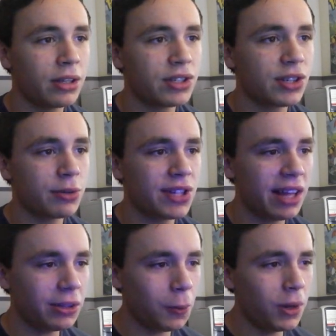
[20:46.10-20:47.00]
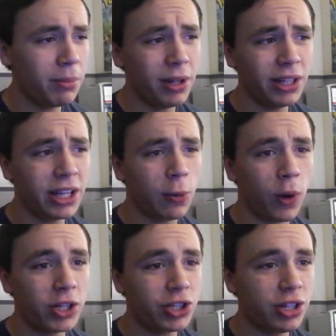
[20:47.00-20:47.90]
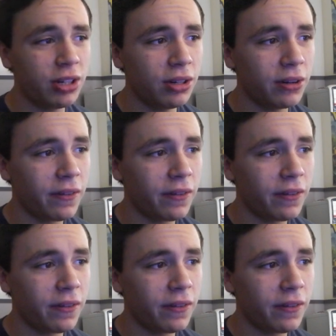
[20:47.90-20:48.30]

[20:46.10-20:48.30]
so was that the windmill in question?